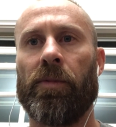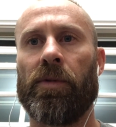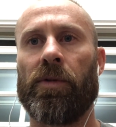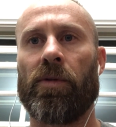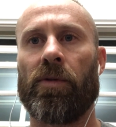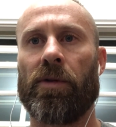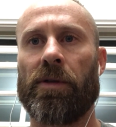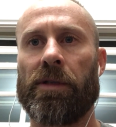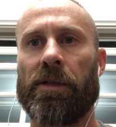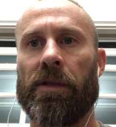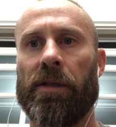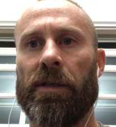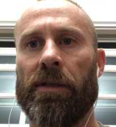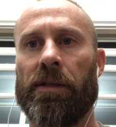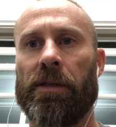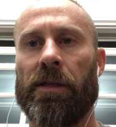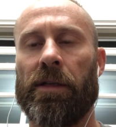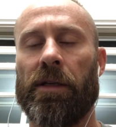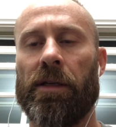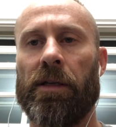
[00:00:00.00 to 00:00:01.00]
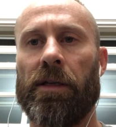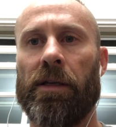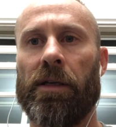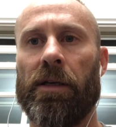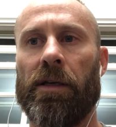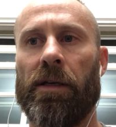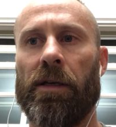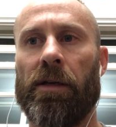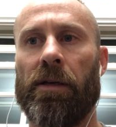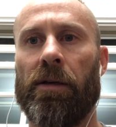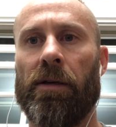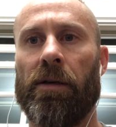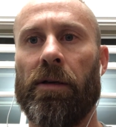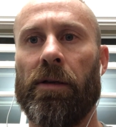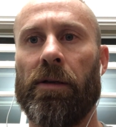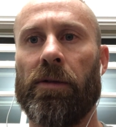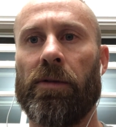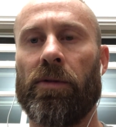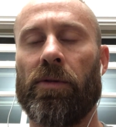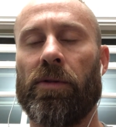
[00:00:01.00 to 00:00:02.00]
towards this,
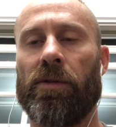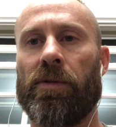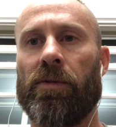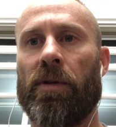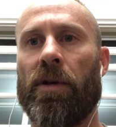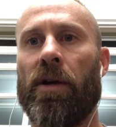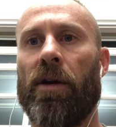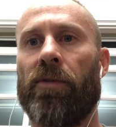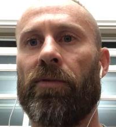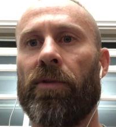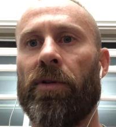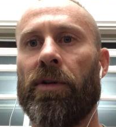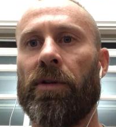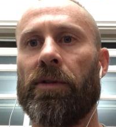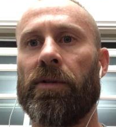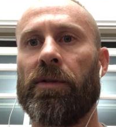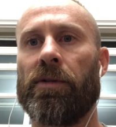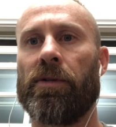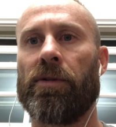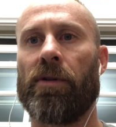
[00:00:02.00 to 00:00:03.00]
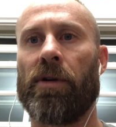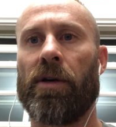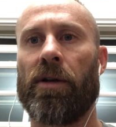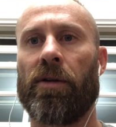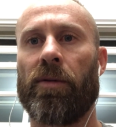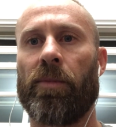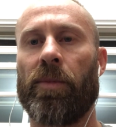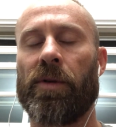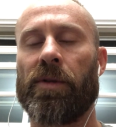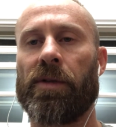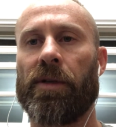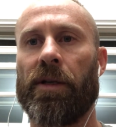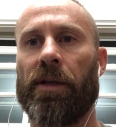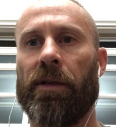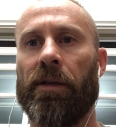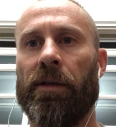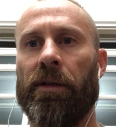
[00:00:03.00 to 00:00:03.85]
towards recovering to 100%.